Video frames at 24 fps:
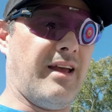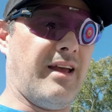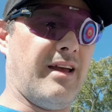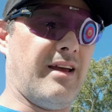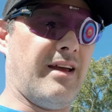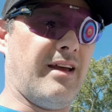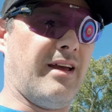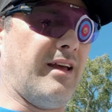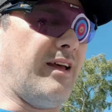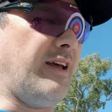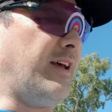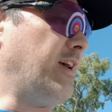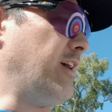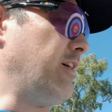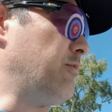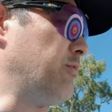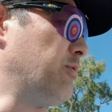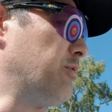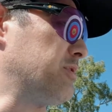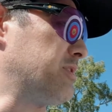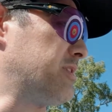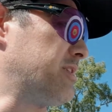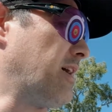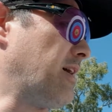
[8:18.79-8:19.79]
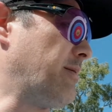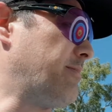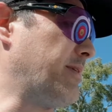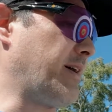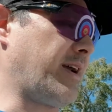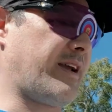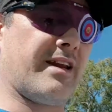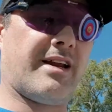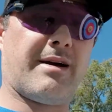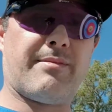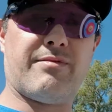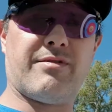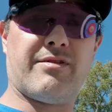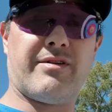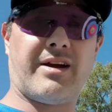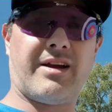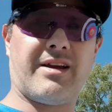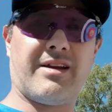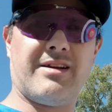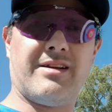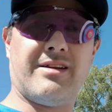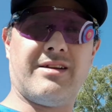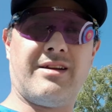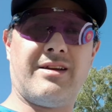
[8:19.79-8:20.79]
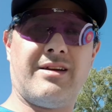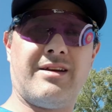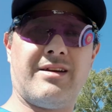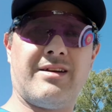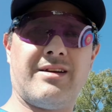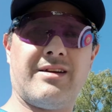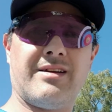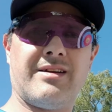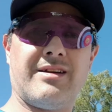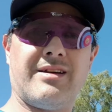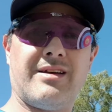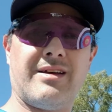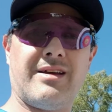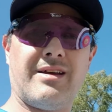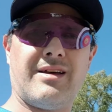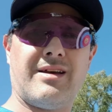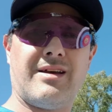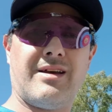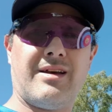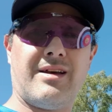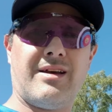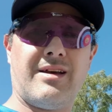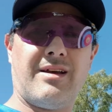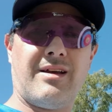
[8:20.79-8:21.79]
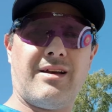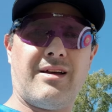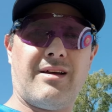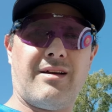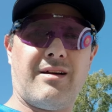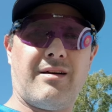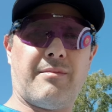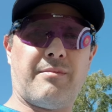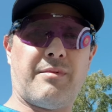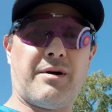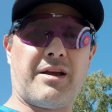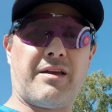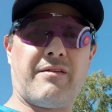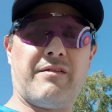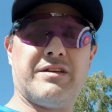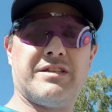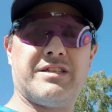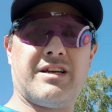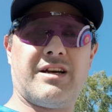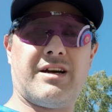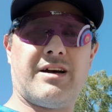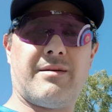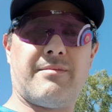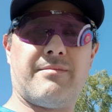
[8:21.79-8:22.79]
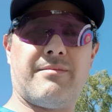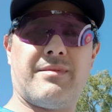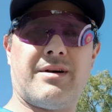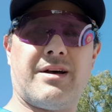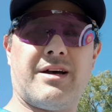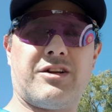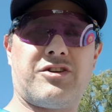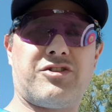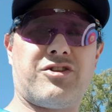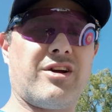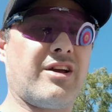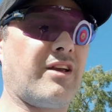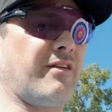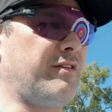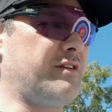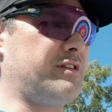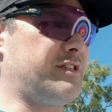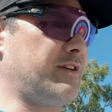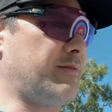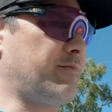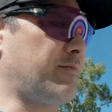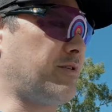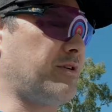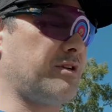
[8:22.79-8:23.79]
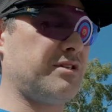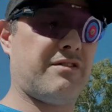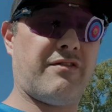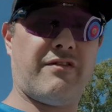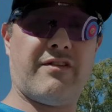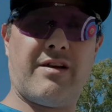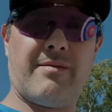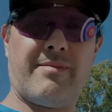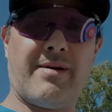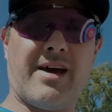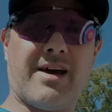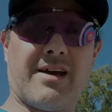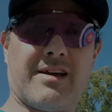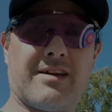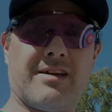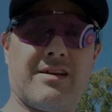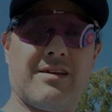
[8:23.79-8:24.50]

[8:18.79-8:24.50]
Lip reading: and we'll start packing up, I reckon, and might give you some try and give you some honest feedback.